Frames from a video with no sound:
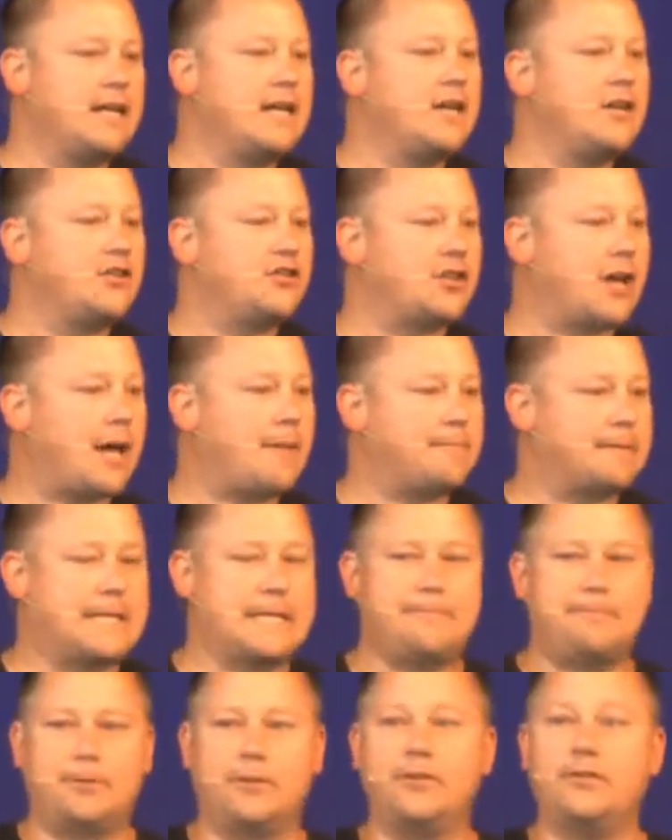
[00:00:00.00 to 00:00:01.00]

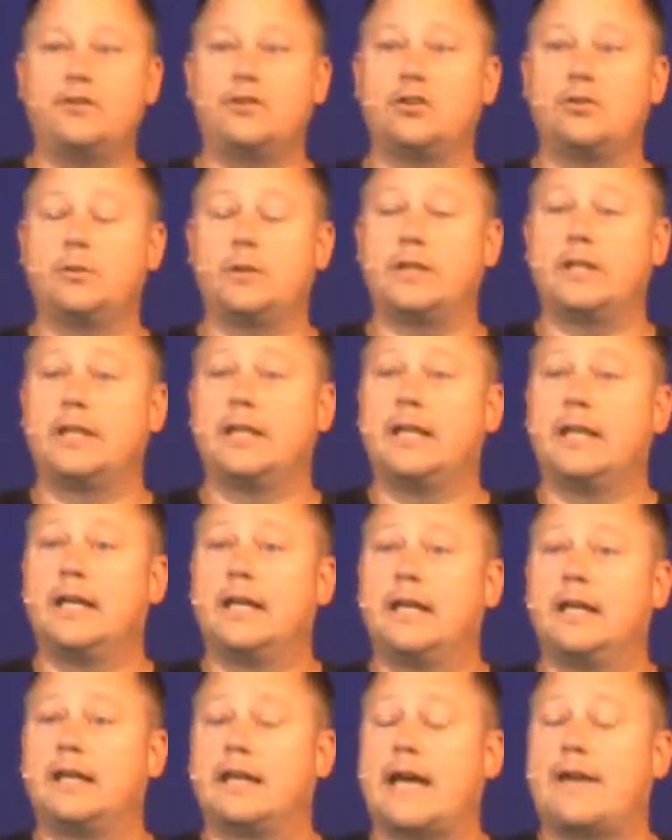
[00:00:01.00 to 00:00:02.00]
shopkeepers who would
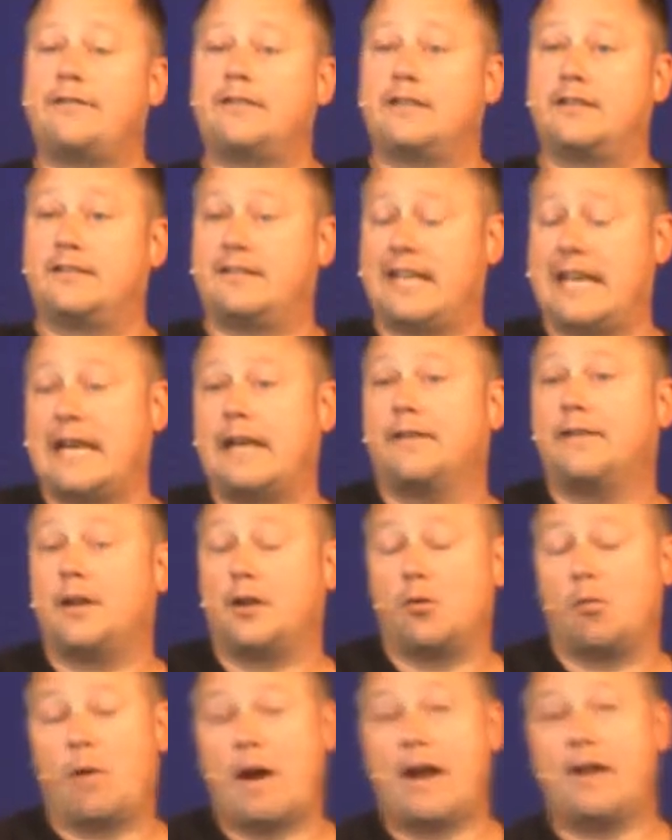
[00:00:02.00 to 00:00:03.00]
have to take their
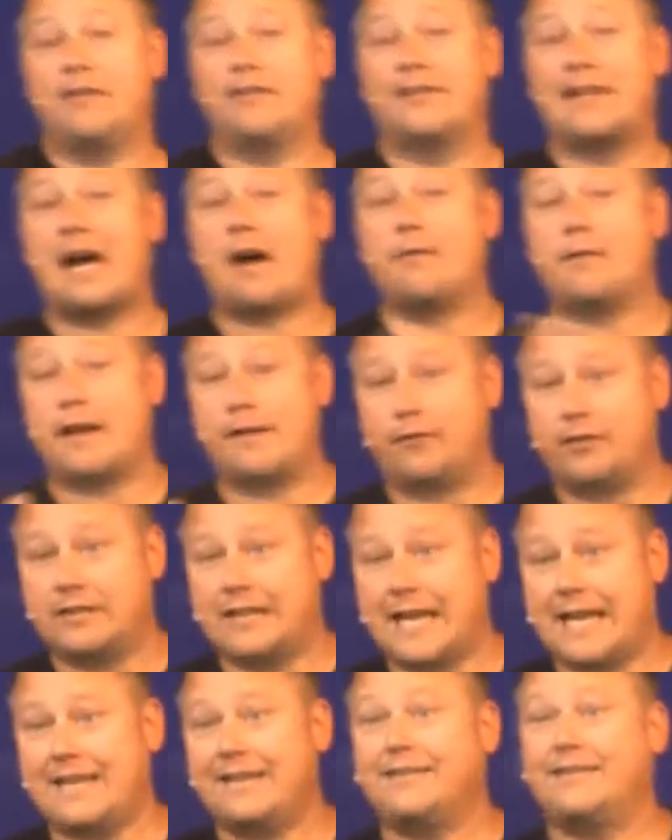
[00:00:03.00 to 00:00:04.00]
wares out every
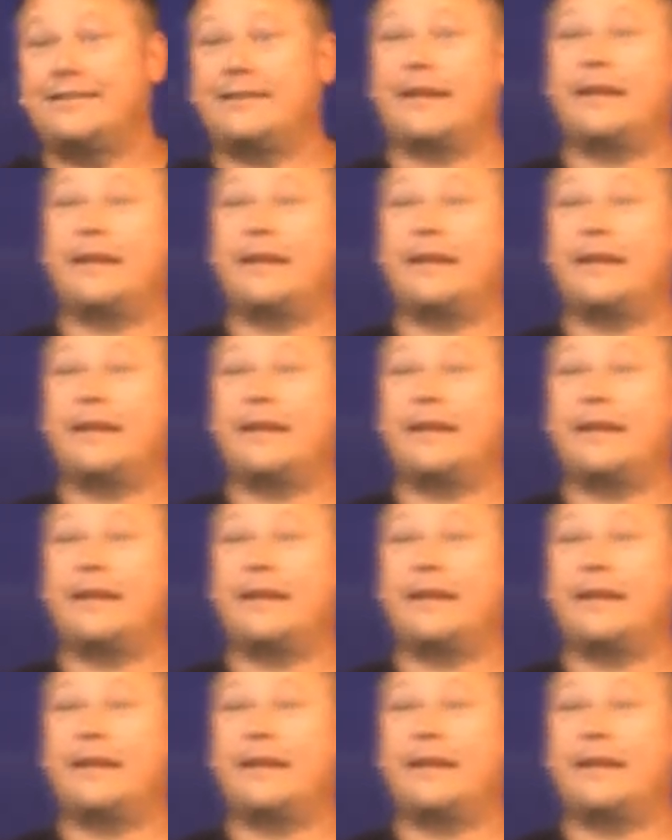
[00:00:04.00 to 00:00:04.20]
day and set